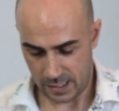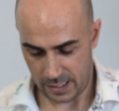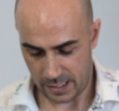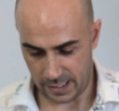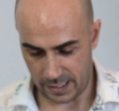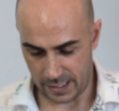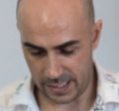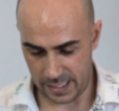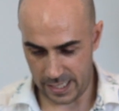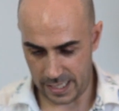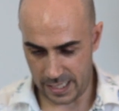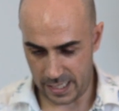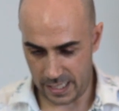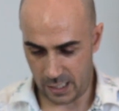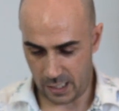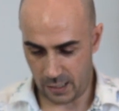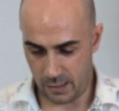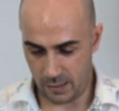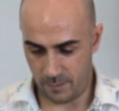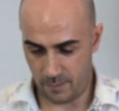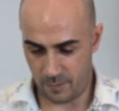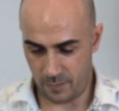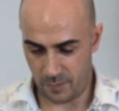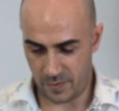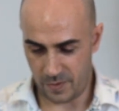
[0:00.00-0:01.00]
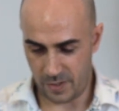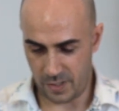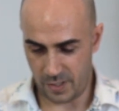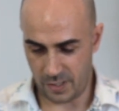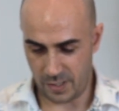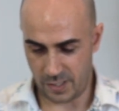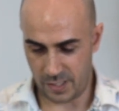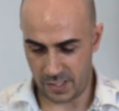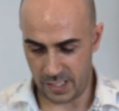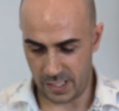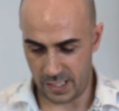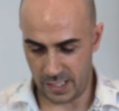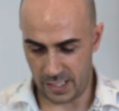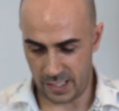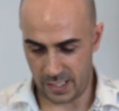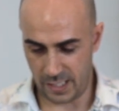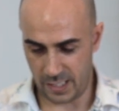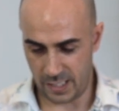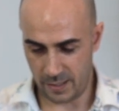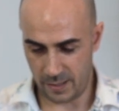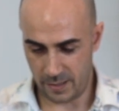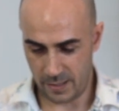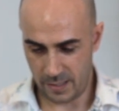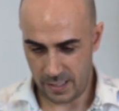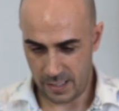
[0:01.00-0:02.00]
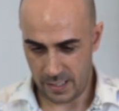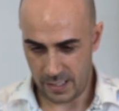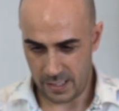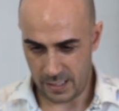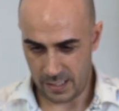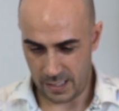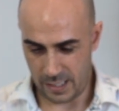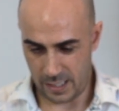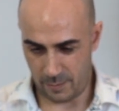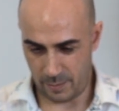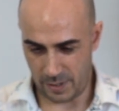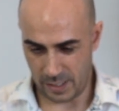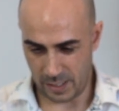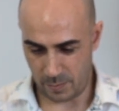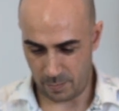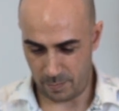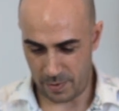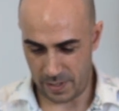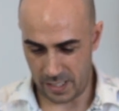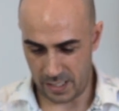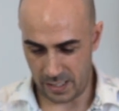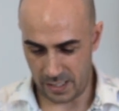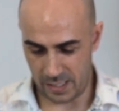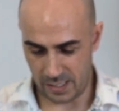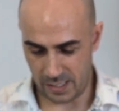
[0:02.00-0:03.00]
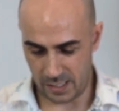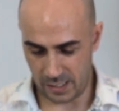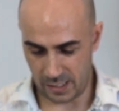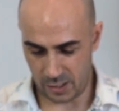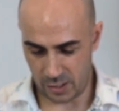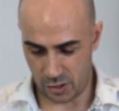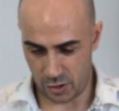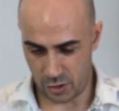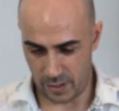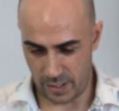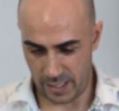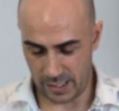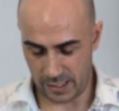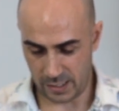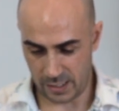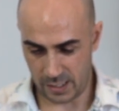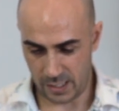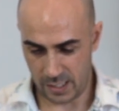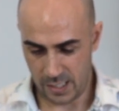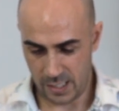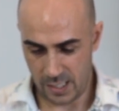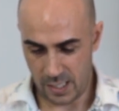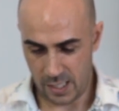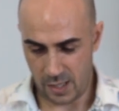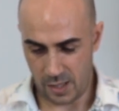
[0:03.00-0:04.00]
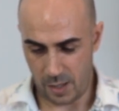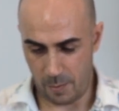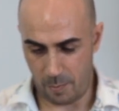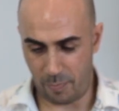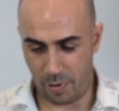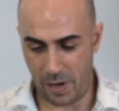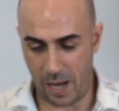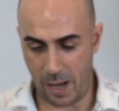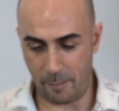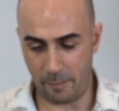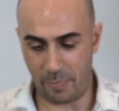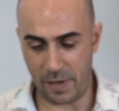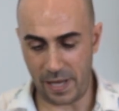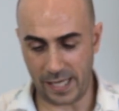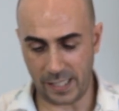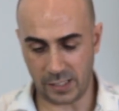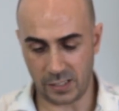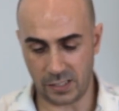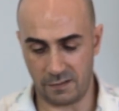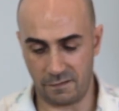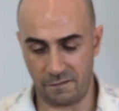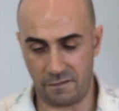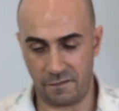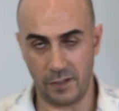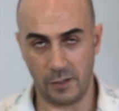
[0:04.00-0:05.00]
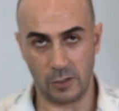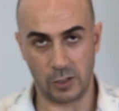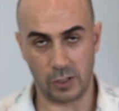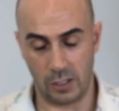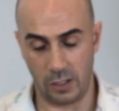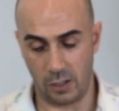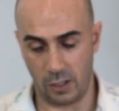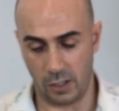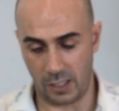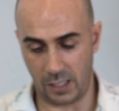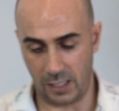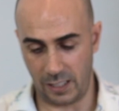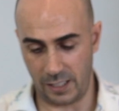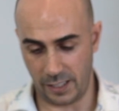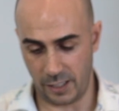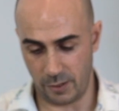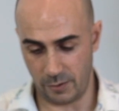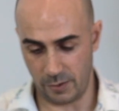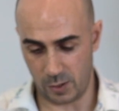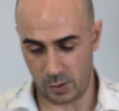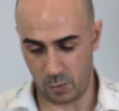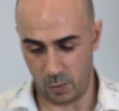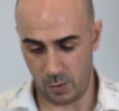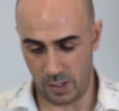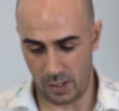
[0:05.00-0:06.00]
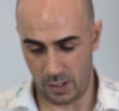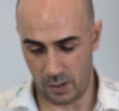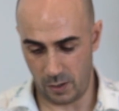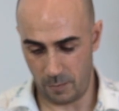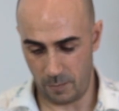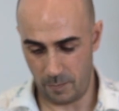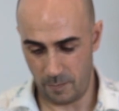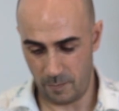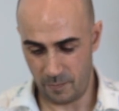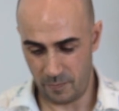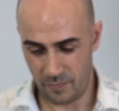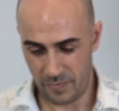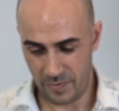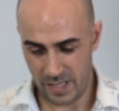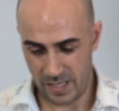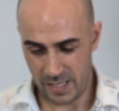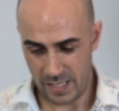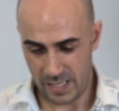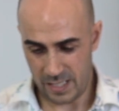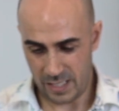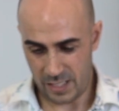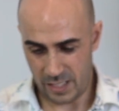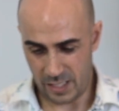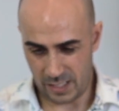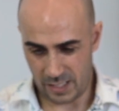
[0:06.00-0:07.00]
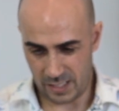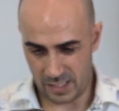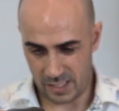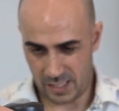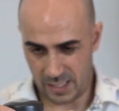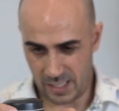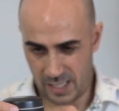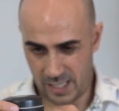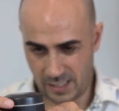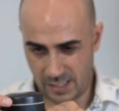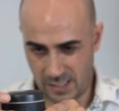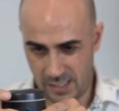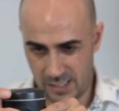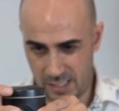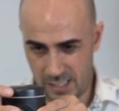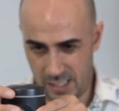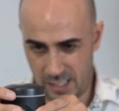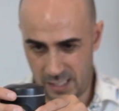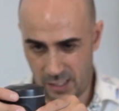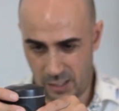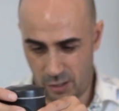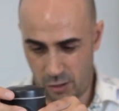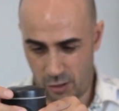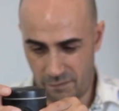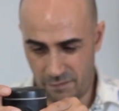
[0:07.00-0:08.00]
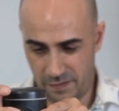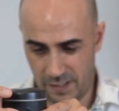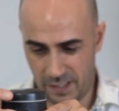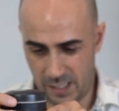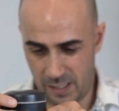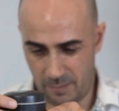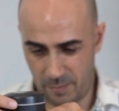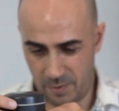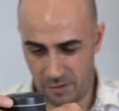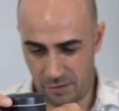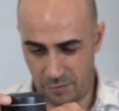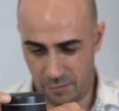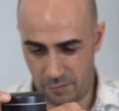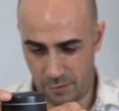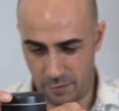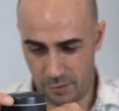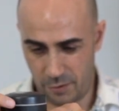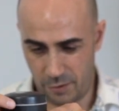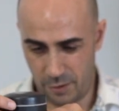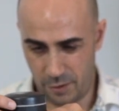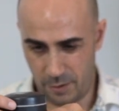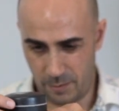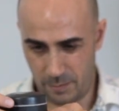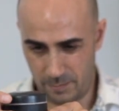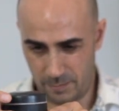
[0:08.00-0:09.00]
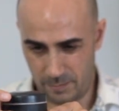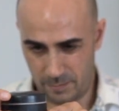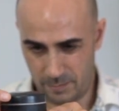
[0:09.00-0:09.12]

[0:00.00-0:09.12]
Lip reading: And now you see how much better this extracts. The pump action feels a lot cleaner as well. You can start to see the coffee coming through.